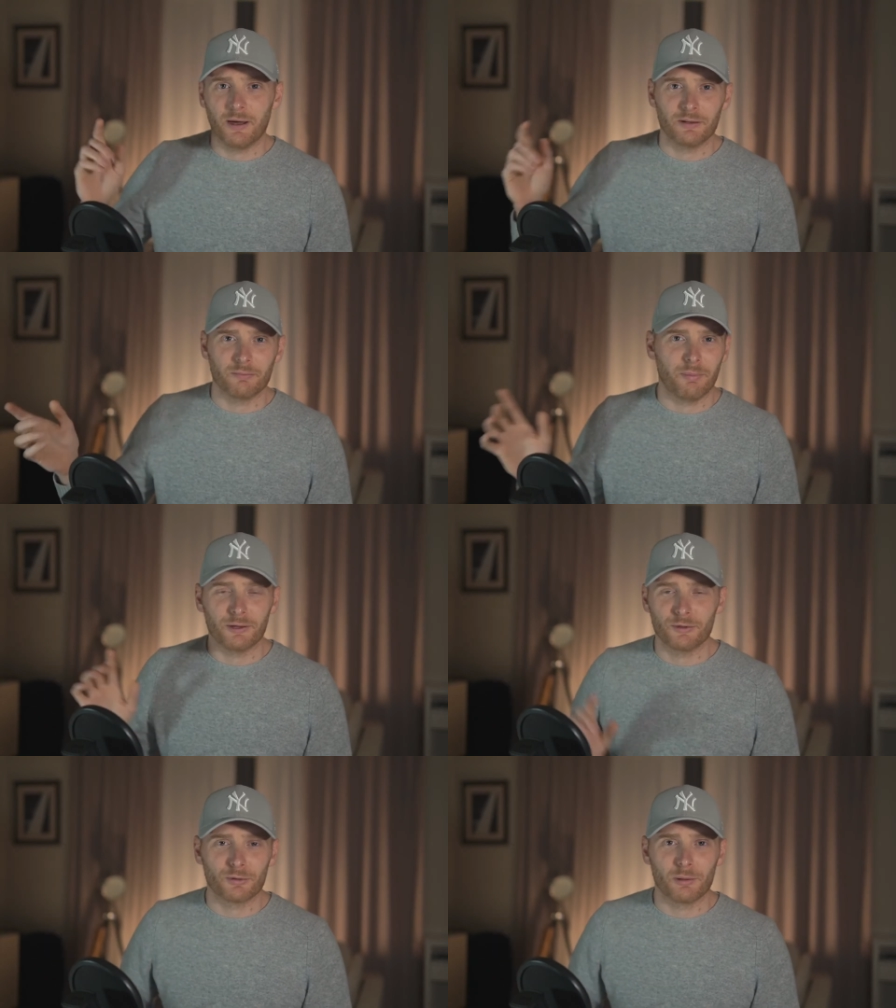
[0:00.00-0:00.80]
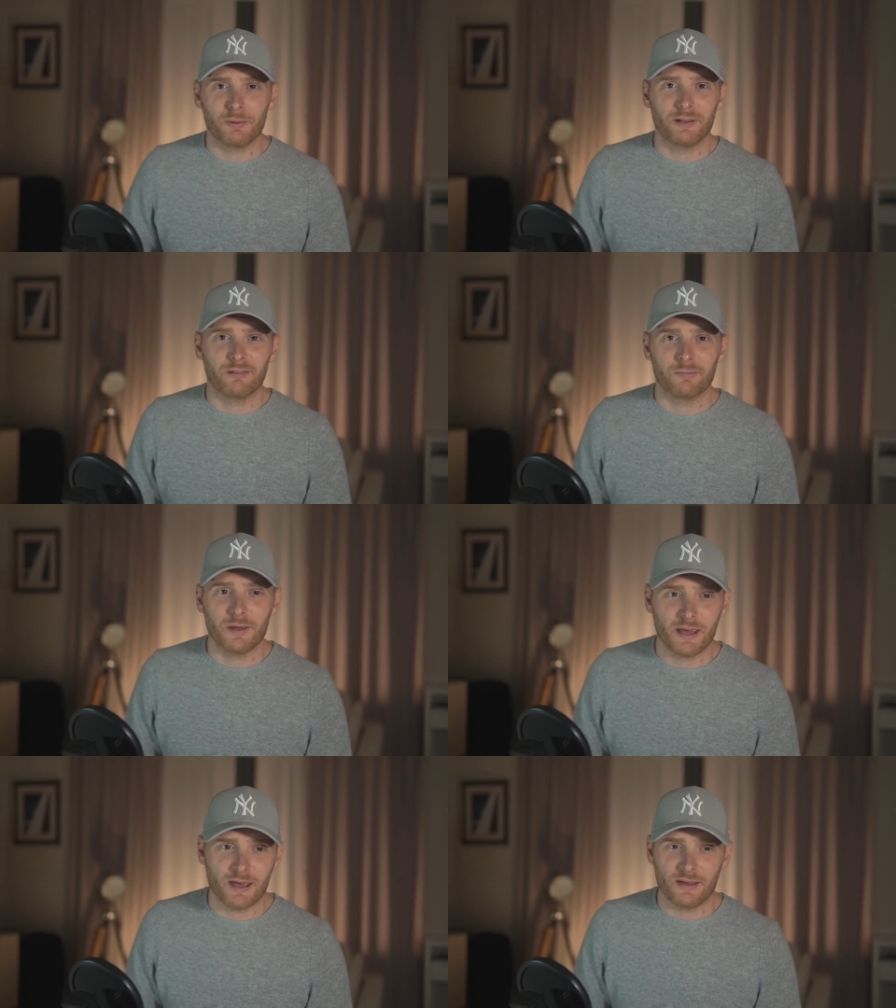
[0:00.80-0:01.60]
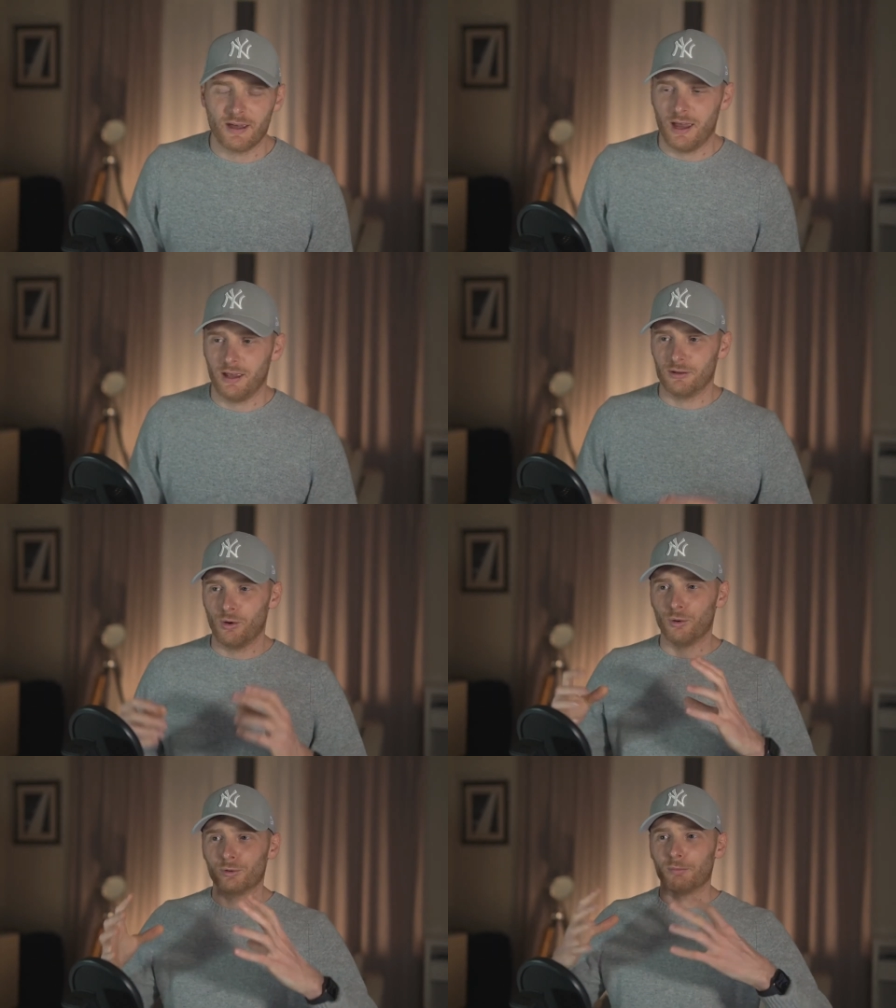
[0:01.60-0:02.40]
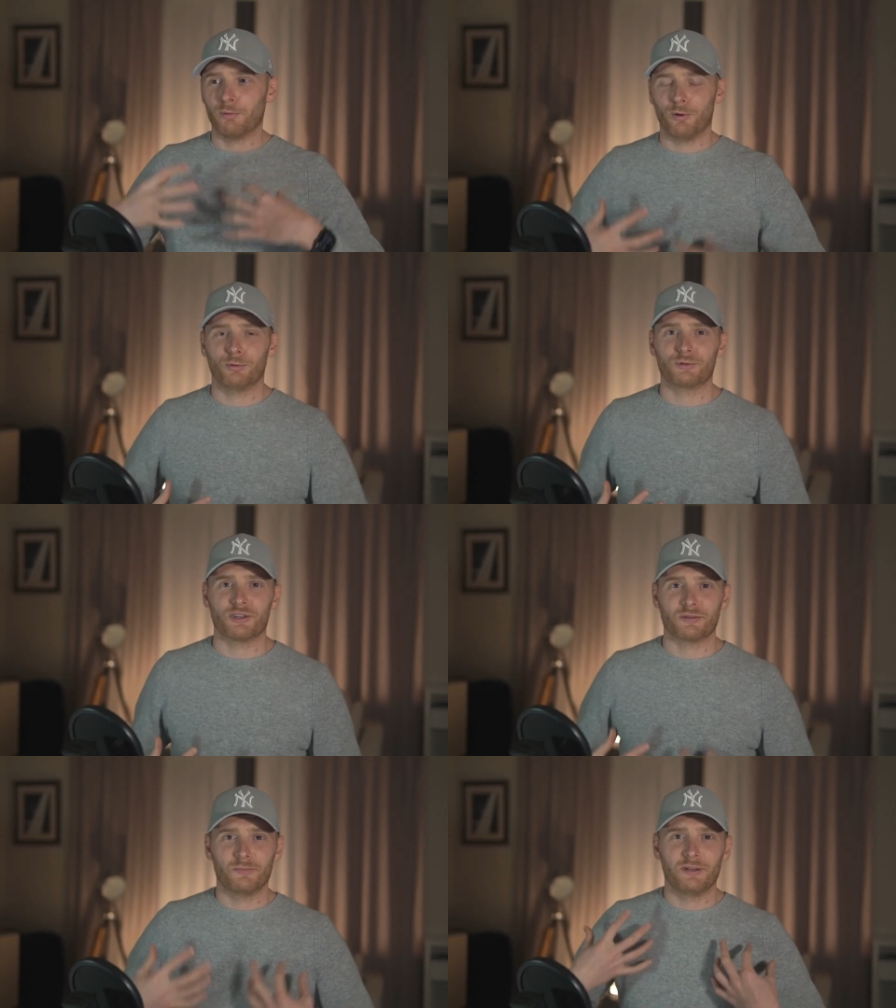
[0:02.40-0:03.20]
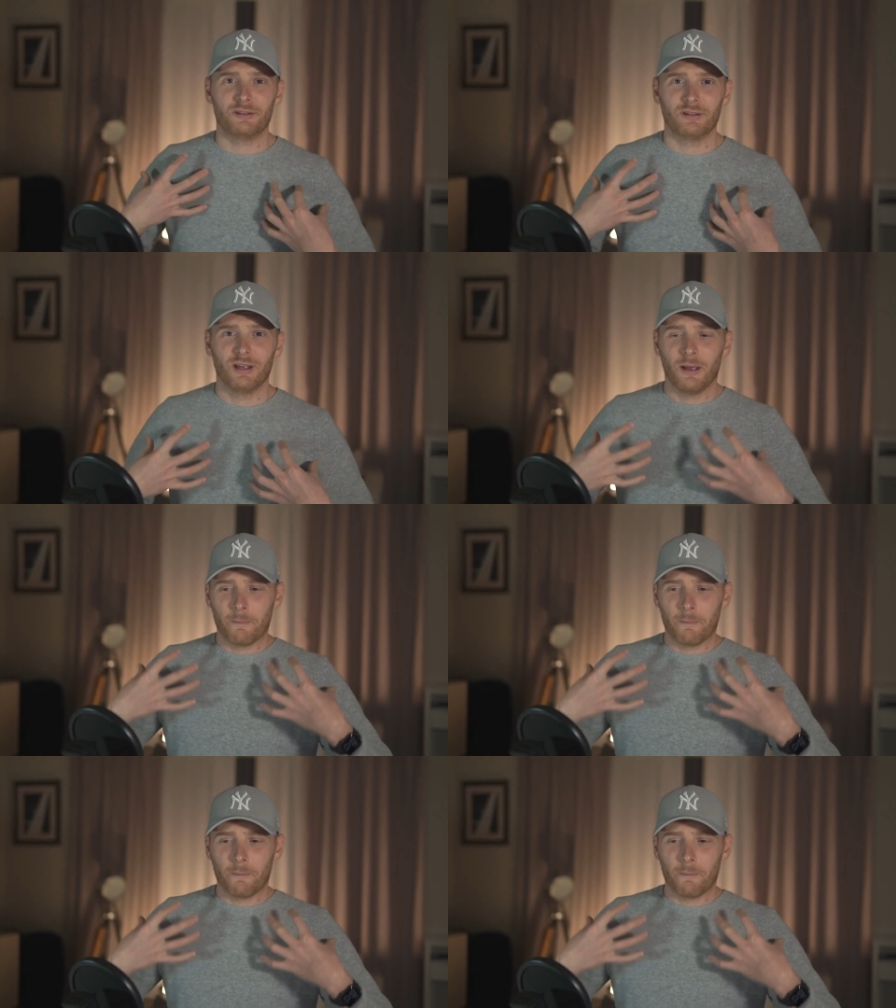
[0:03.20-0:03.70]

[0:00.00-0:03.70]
pan, pan European F B A, and all your product is being